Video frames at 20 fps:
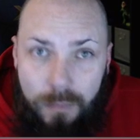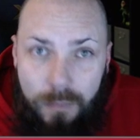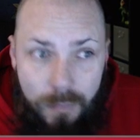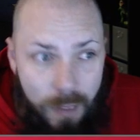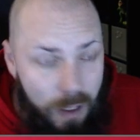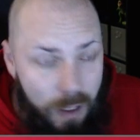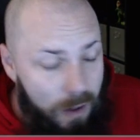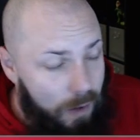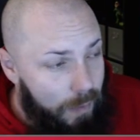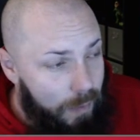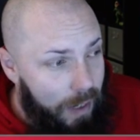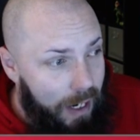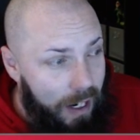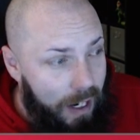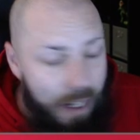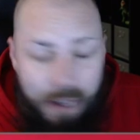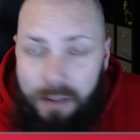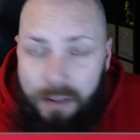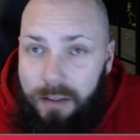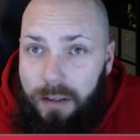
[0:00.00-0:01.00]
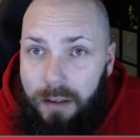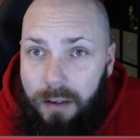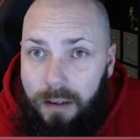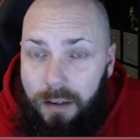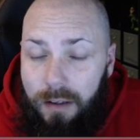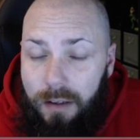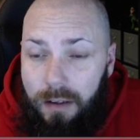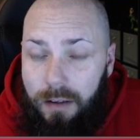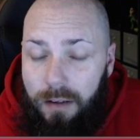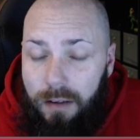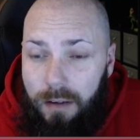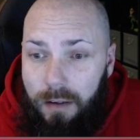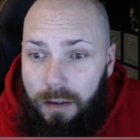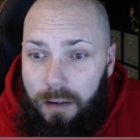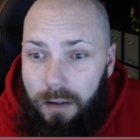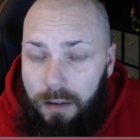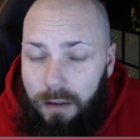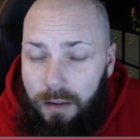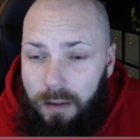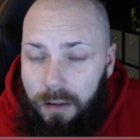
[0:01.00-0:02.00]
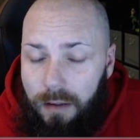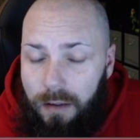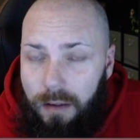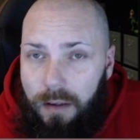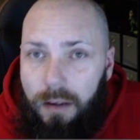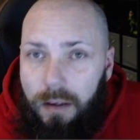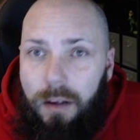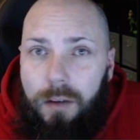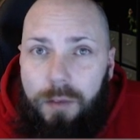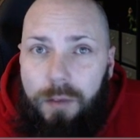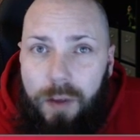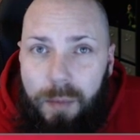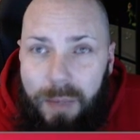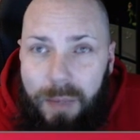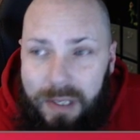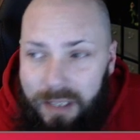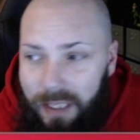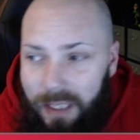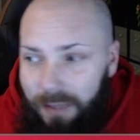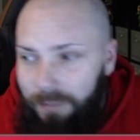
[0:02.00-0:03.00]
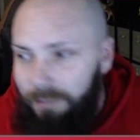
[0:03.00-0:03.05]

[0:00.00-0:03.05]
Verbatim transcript: Oh my eyes. For the biscuit.